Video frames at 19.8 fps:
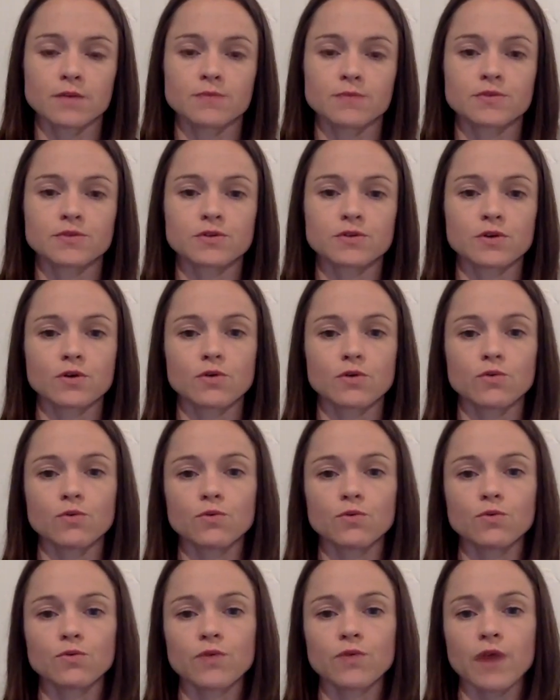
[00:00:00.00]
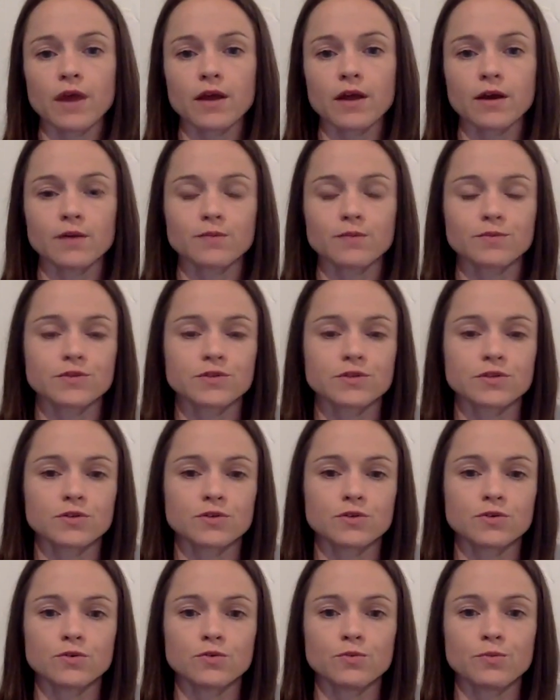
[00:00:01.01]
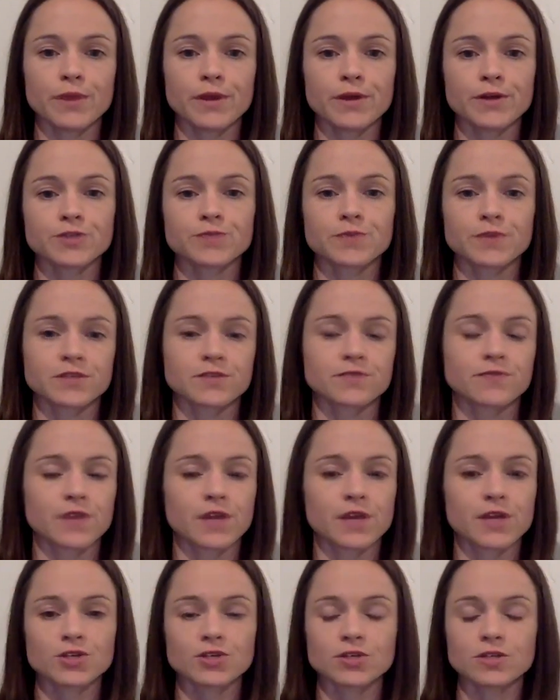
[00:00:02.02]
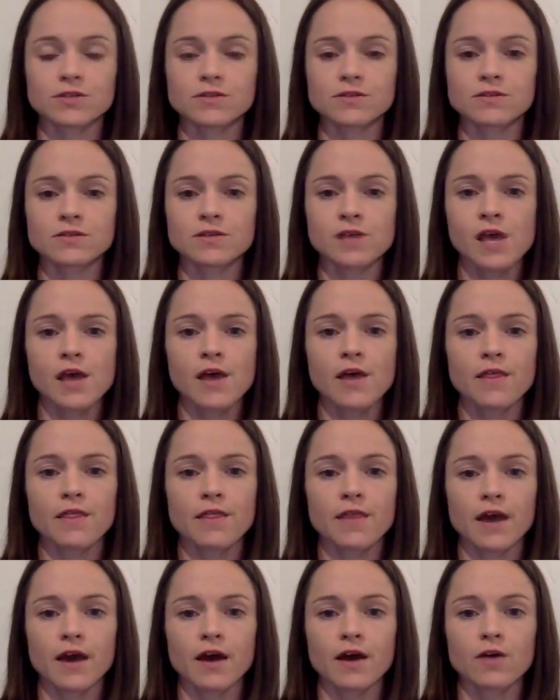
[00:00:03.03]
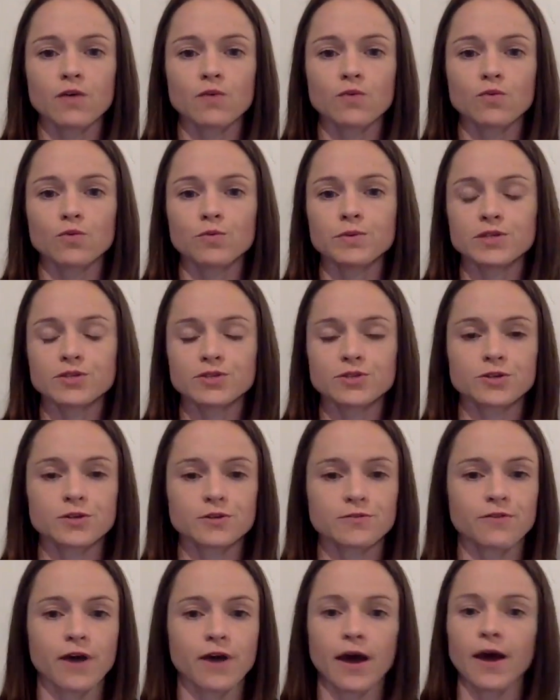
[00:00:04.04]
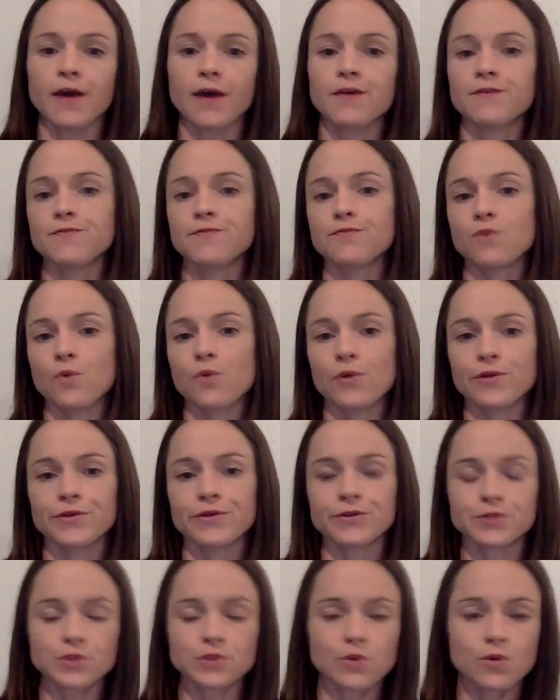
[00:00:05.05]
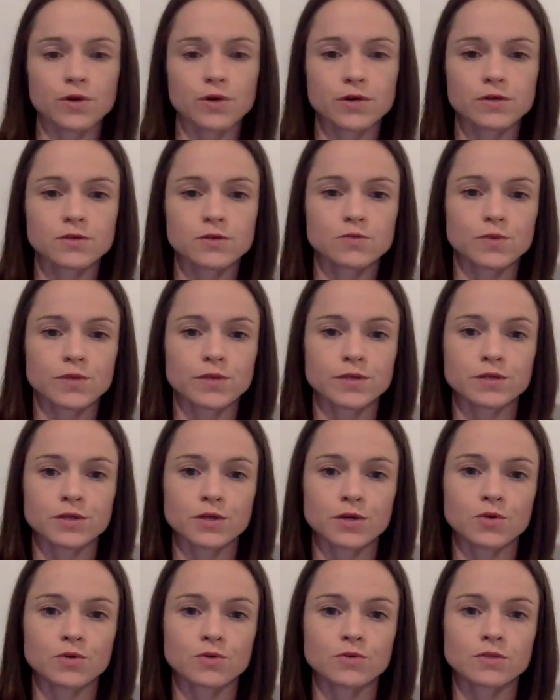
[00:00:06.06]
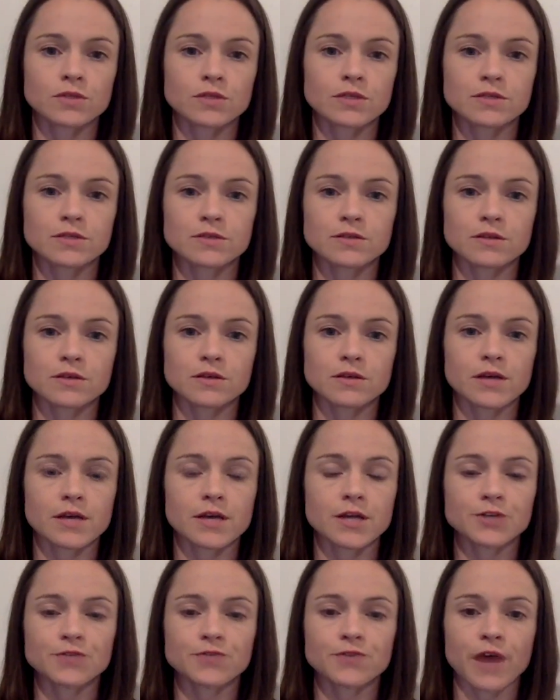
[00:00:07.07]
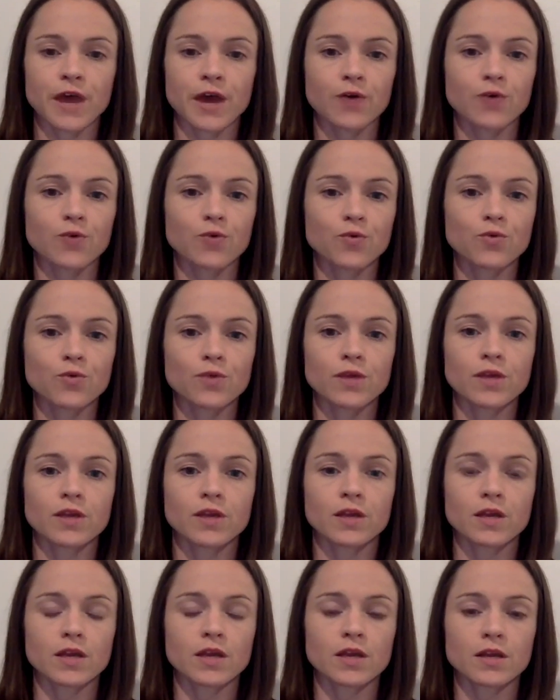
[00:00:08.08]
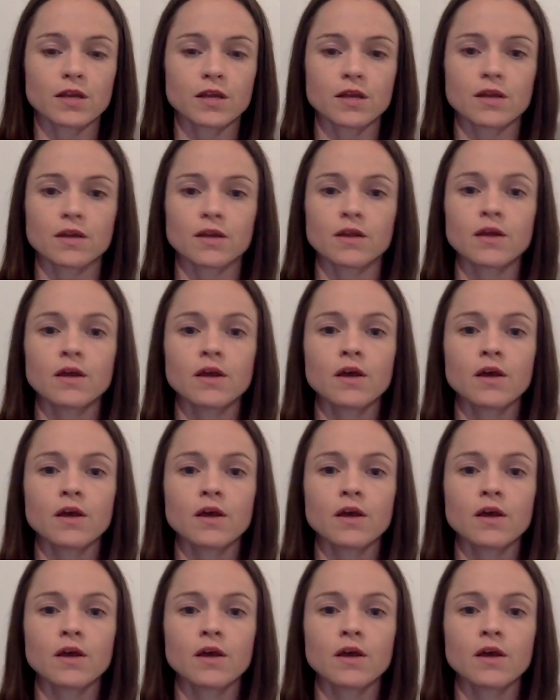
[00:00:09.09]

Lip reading: So that comes to bare specifications that will be certified for your doors, windows, insulate, HVAC, cooling, heating,